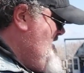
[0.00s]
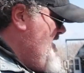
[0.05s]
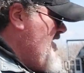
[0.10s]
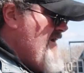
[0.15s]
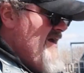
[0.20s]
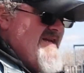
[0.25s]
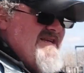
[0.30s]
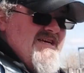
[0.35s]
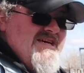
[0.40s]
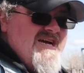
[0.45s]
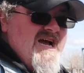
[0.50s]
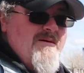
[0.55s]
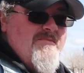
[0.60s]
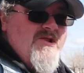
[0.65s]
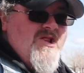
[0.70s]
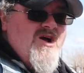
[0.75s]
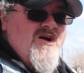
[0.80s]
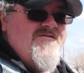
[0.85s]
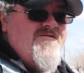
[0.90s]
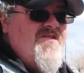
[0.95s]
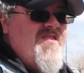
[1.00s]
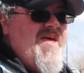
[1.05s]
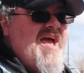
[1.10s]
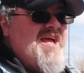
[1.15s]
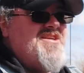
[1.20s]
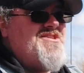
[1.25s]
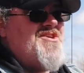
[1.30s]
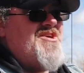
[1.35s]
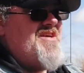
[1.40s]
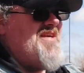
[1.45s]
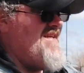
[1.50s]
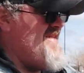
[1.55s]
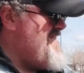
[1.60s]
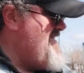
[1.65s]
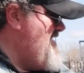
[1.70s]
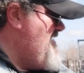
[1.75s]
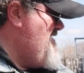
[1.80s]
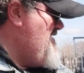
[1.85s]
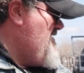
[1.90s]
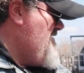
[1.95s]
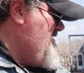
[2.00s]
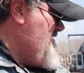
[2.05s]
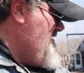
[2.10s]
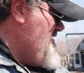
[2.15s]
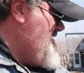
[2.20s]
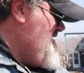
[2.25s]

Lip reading: You get to come along for that journey too.